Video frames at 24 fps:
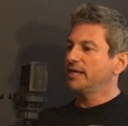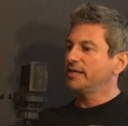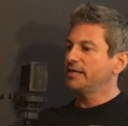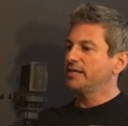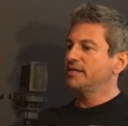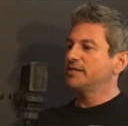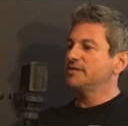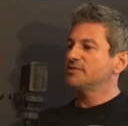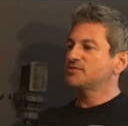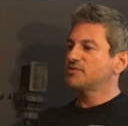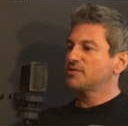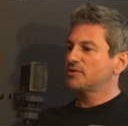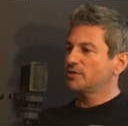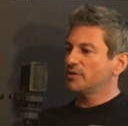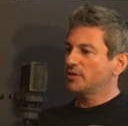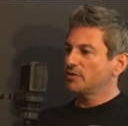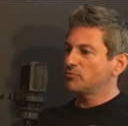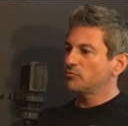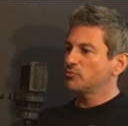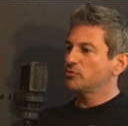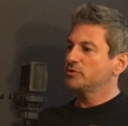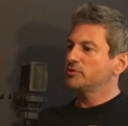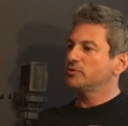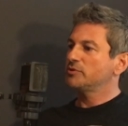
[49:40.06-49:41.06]
it is a
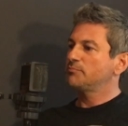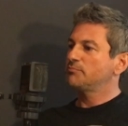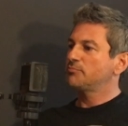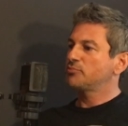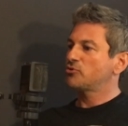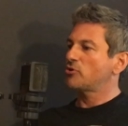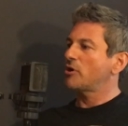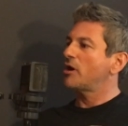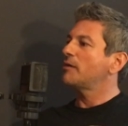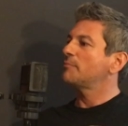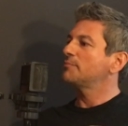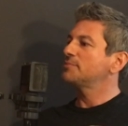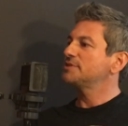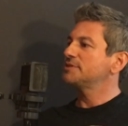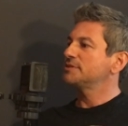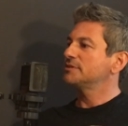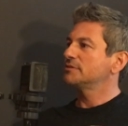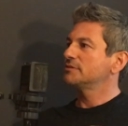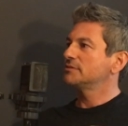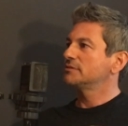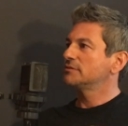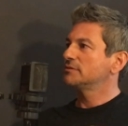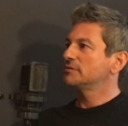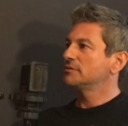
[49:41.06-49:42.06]
real prompt
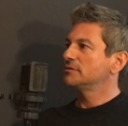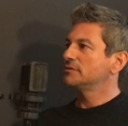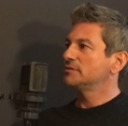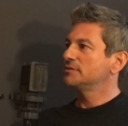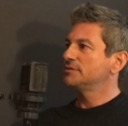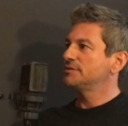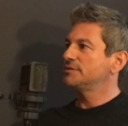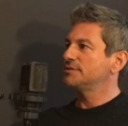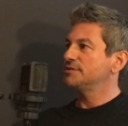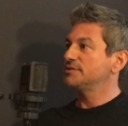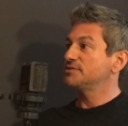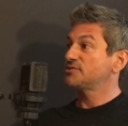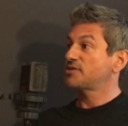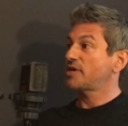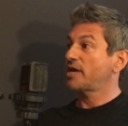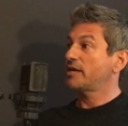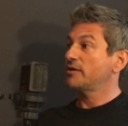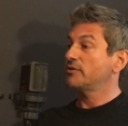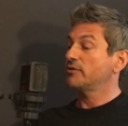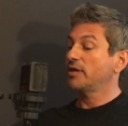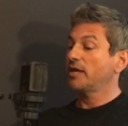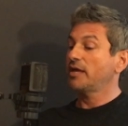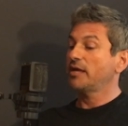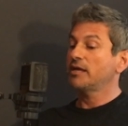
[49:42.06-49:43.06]
to decide,
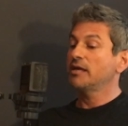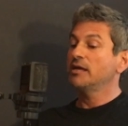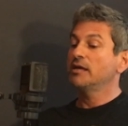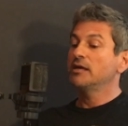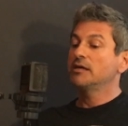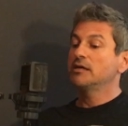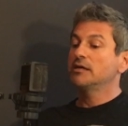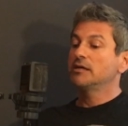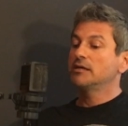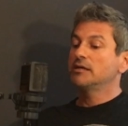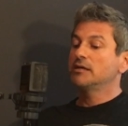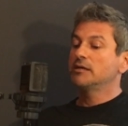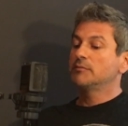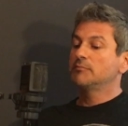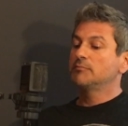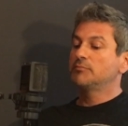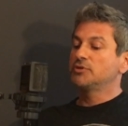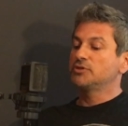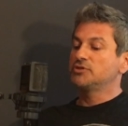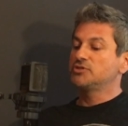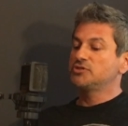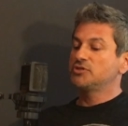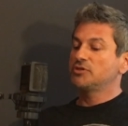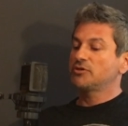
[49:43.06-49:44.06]
okay,
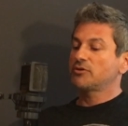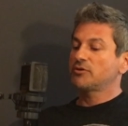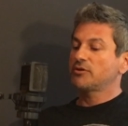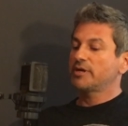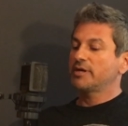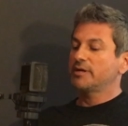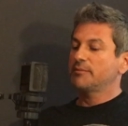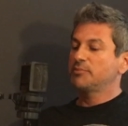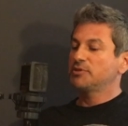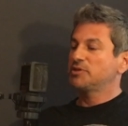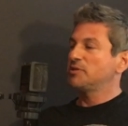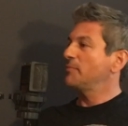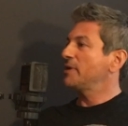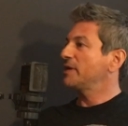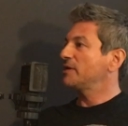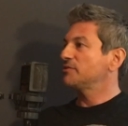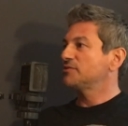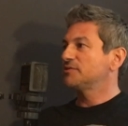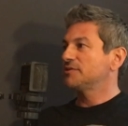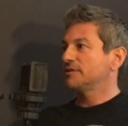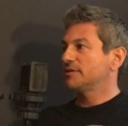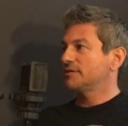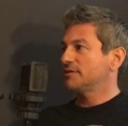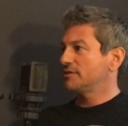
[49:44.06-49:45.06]
put the metal
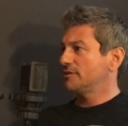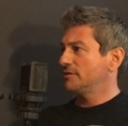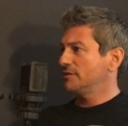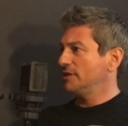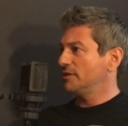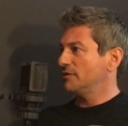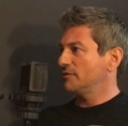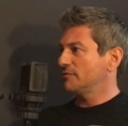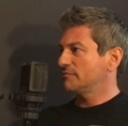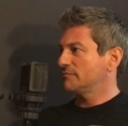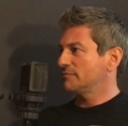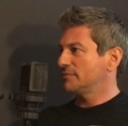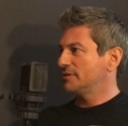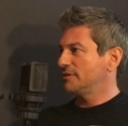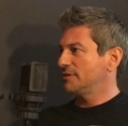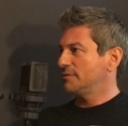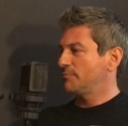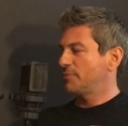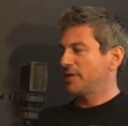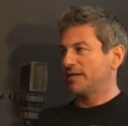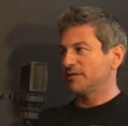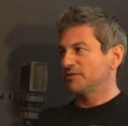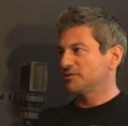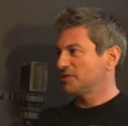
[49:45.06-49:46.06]
to, the
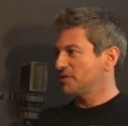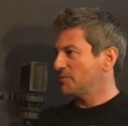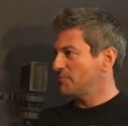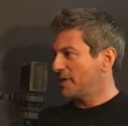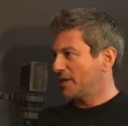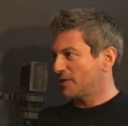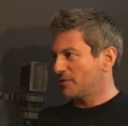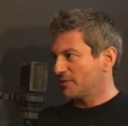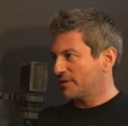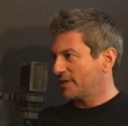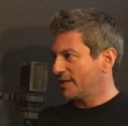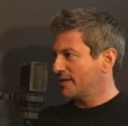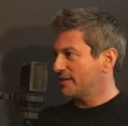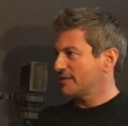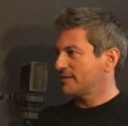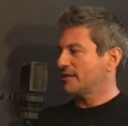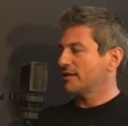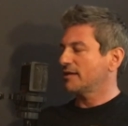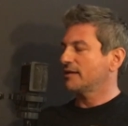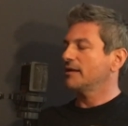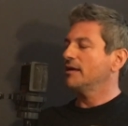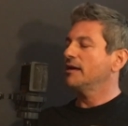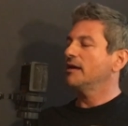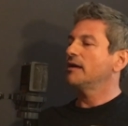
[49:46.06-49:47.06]
pedal to the metal kind of
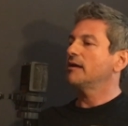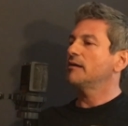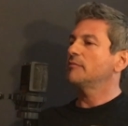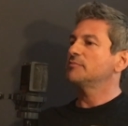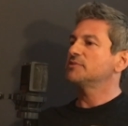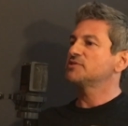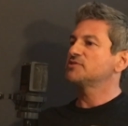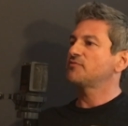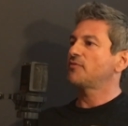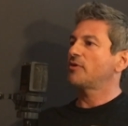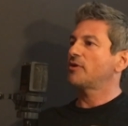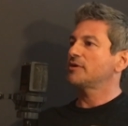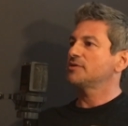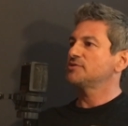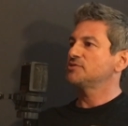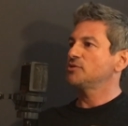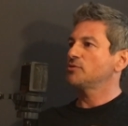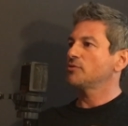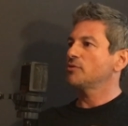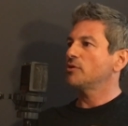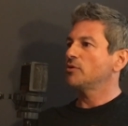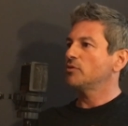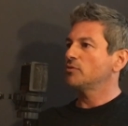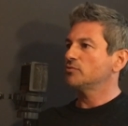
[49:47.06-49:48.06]
thing, as far as
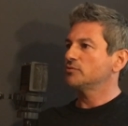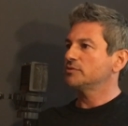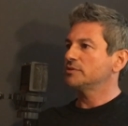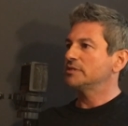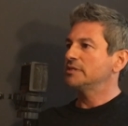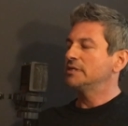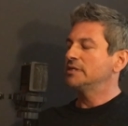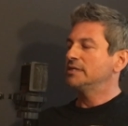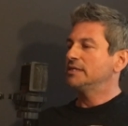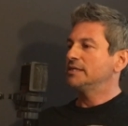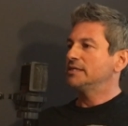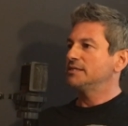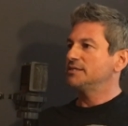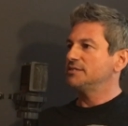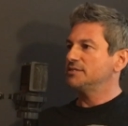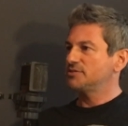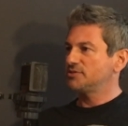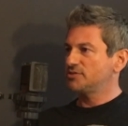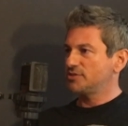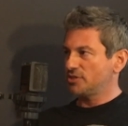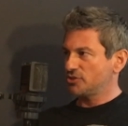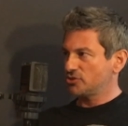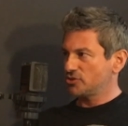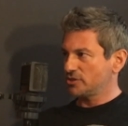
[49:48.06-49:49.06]
your own
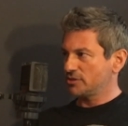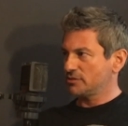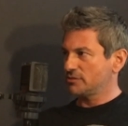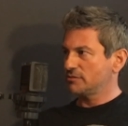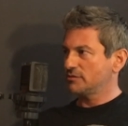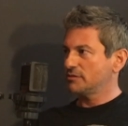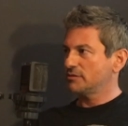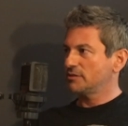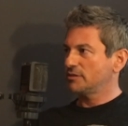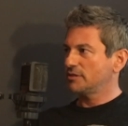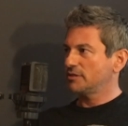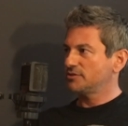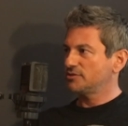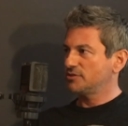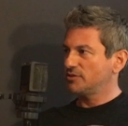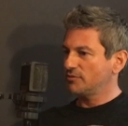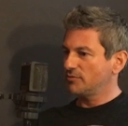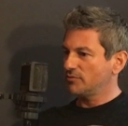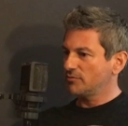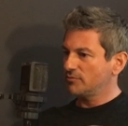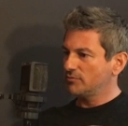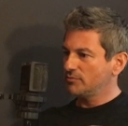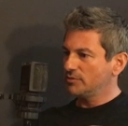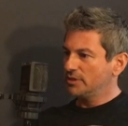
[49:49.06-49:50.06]
decision
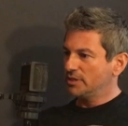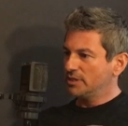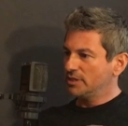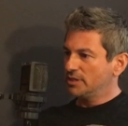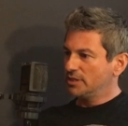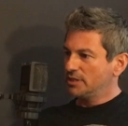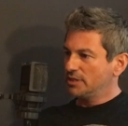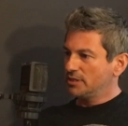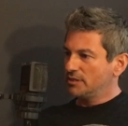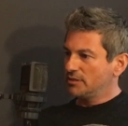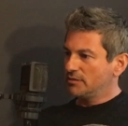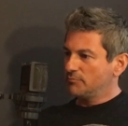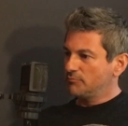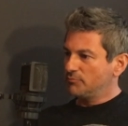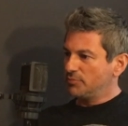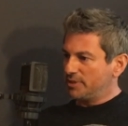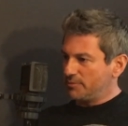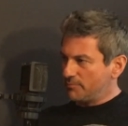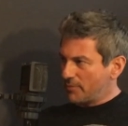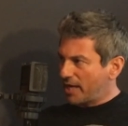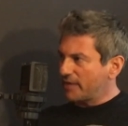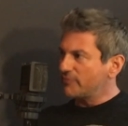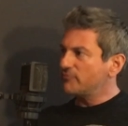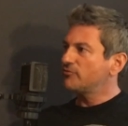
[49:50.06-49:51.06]
to be
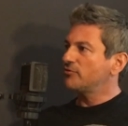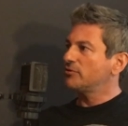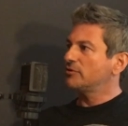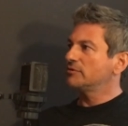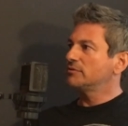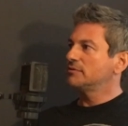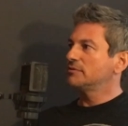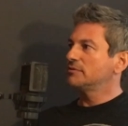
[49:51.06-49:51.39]
mindful.